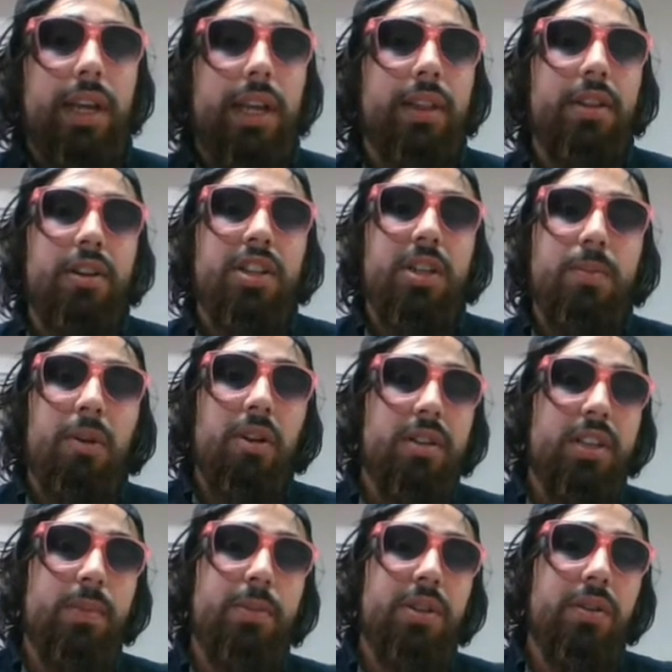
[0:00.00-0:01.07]
eat their
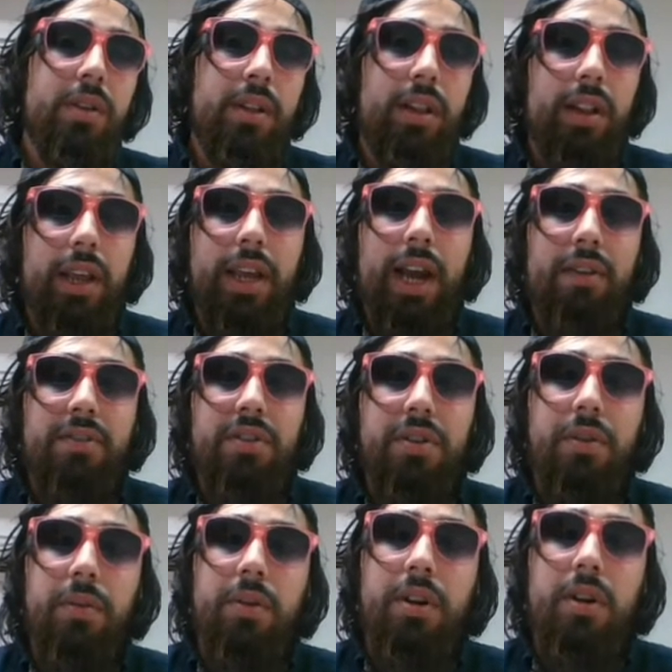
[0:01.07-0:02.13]
smallest meal in the late
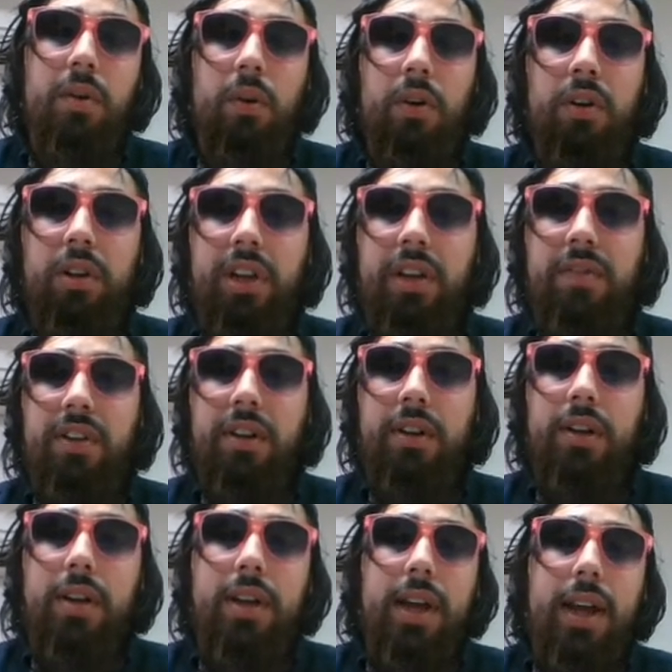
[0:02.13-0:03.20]
afternoon or early
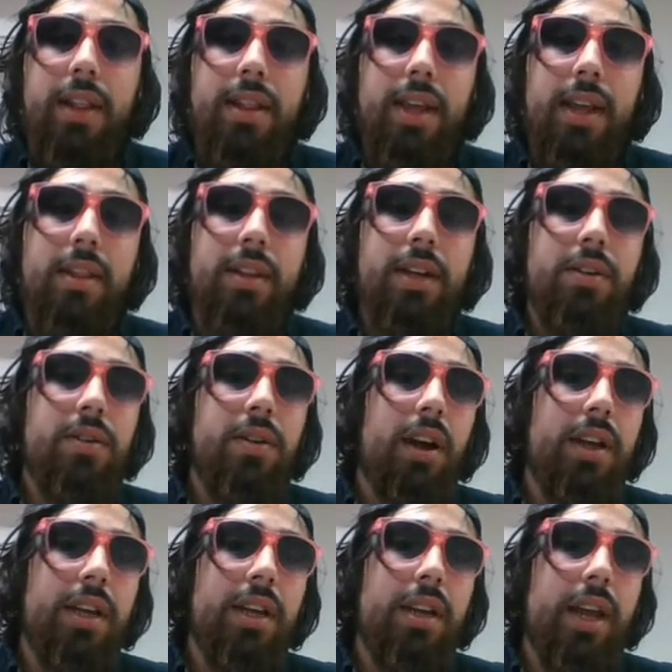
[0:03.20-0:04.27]
evening, and then they do not
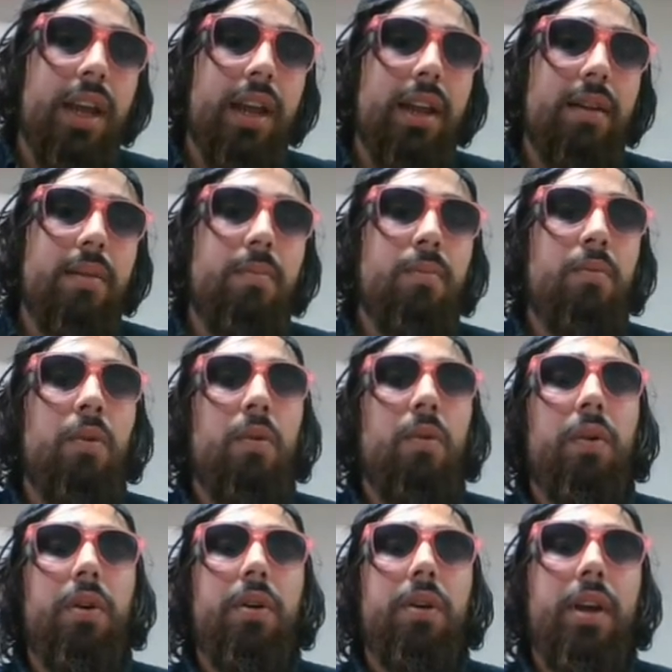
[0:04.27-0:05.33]
eat
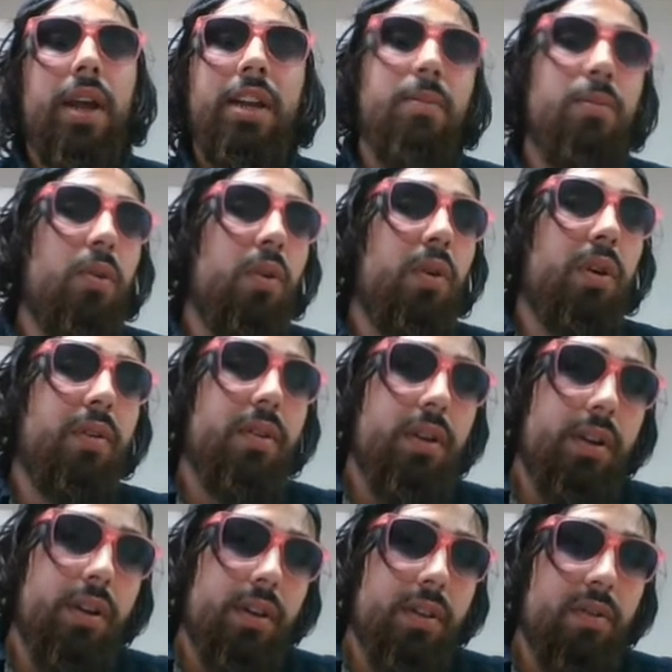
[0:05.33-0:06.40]
anymore
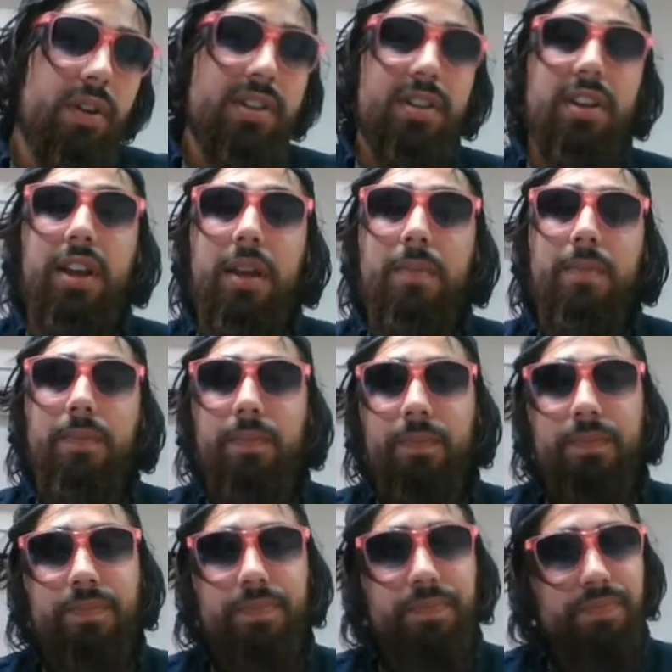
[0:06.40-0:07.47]
the rest of the day.
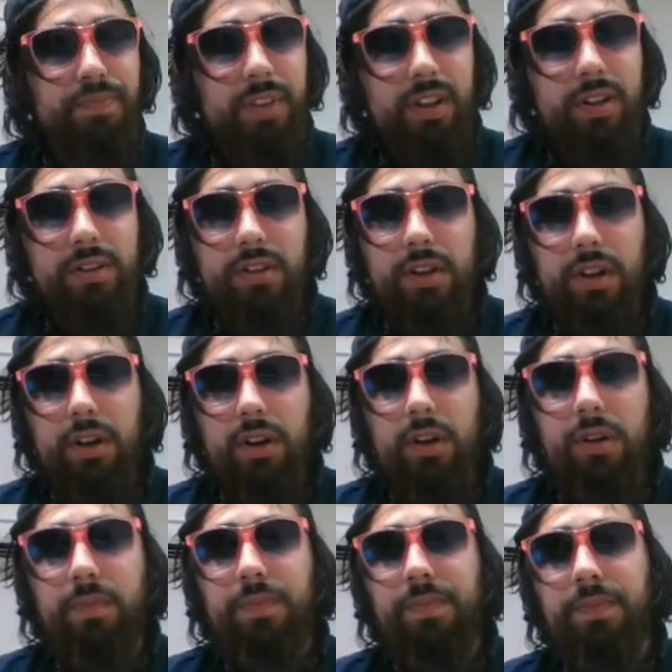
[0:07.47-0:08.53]

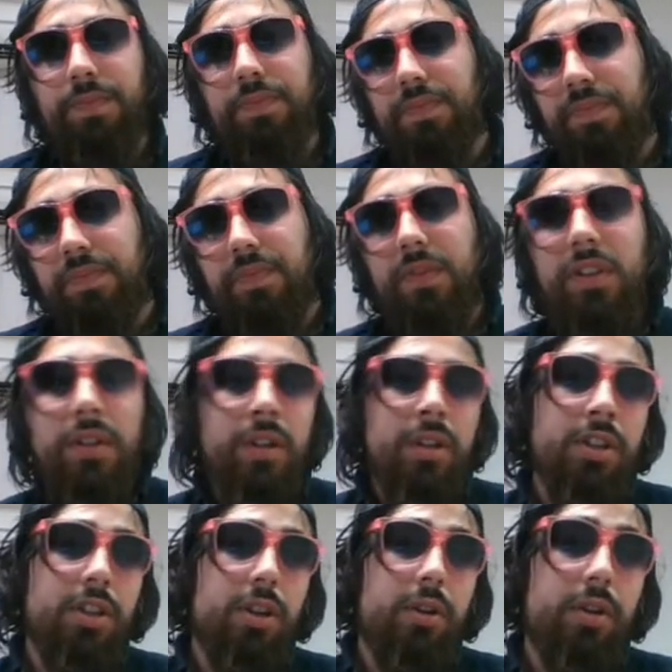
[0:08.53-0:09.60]
So
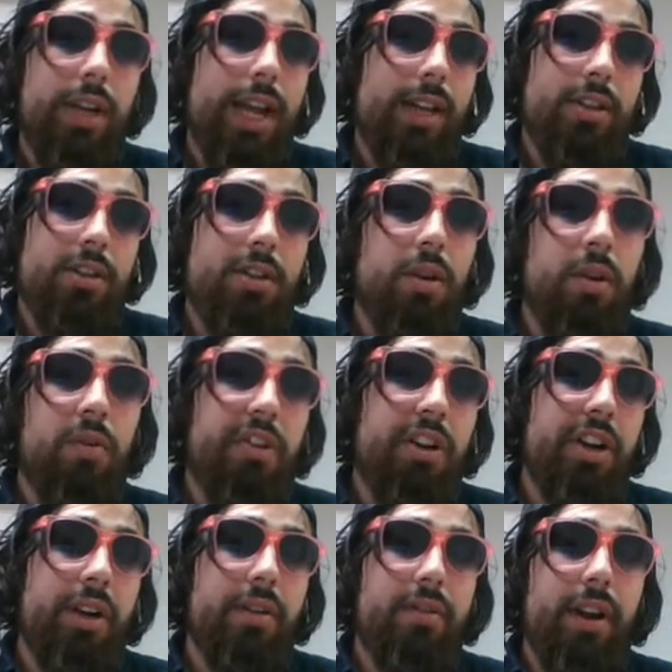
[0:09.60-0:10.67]
yeah, just don't
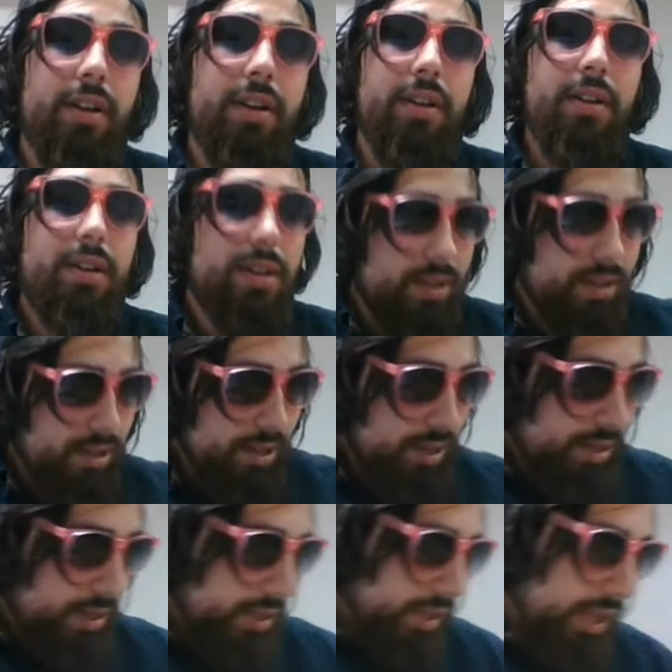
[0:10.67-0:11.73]
overeat, right?
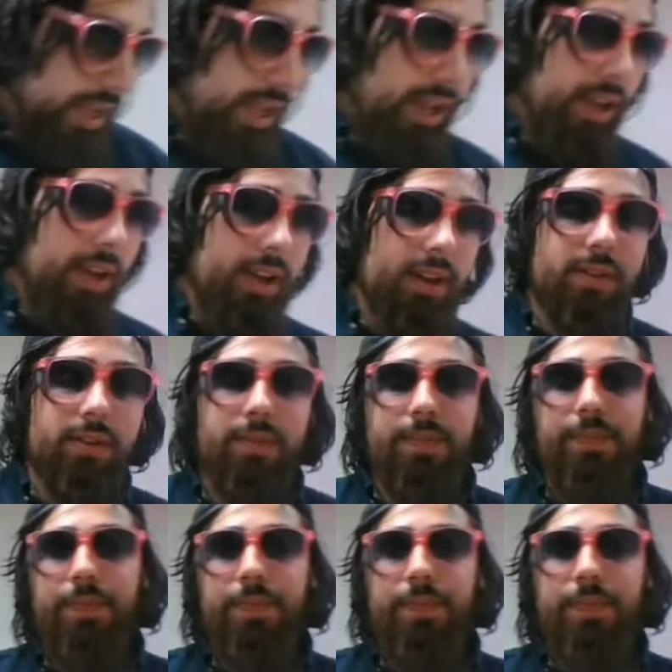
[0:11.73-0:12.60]
And